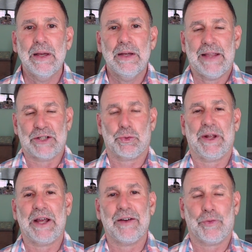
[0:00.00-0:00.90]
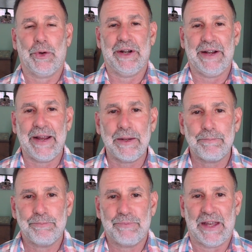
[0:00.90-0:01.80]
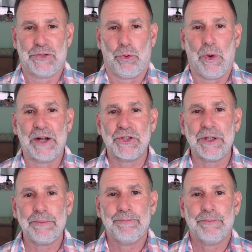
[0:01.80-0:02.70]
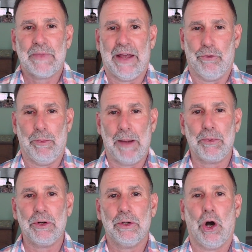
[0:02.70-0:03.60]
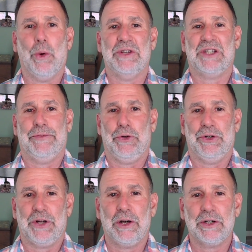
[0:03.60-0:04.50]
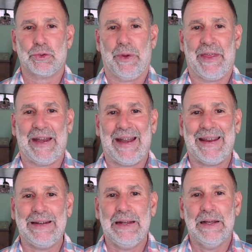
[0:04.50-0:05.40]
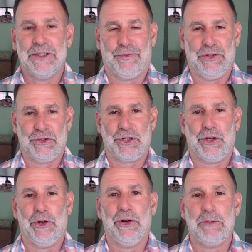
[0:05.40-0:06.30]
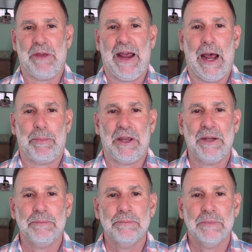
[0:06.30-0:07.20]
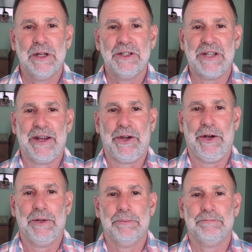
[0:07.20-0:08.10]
That's what I got for you today. Thanks for watching. And remember, always give your dogs what they need to feel secure and be happy. Take care.